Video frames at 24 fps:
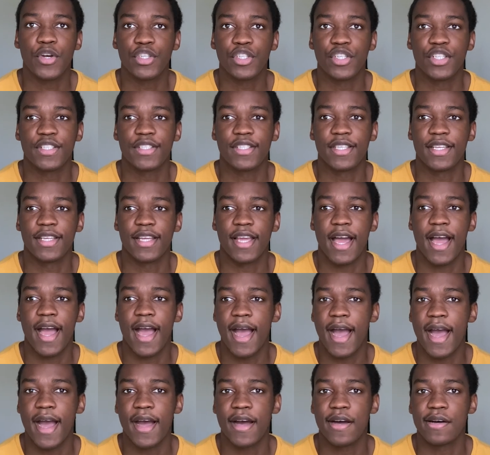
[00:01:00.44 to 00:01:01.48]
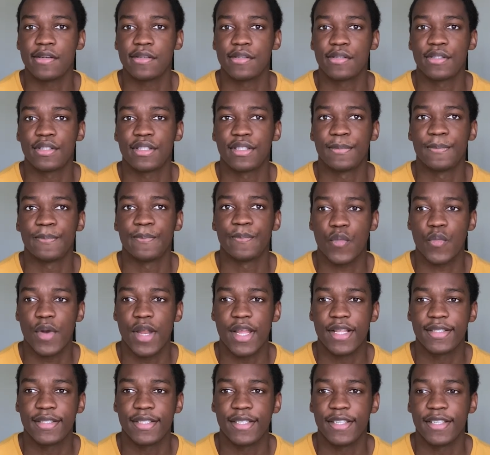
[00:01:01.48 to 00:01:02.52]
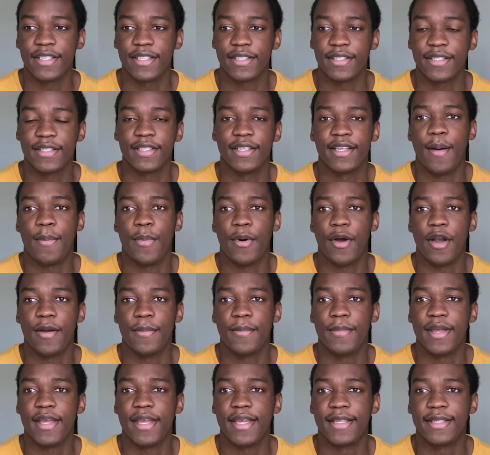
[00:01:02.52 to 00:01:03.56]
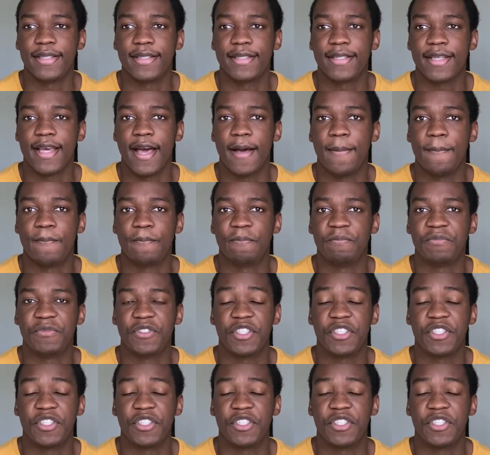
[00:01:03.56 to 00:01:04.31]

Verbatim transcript: purchasing a house, rent renting apartments, um,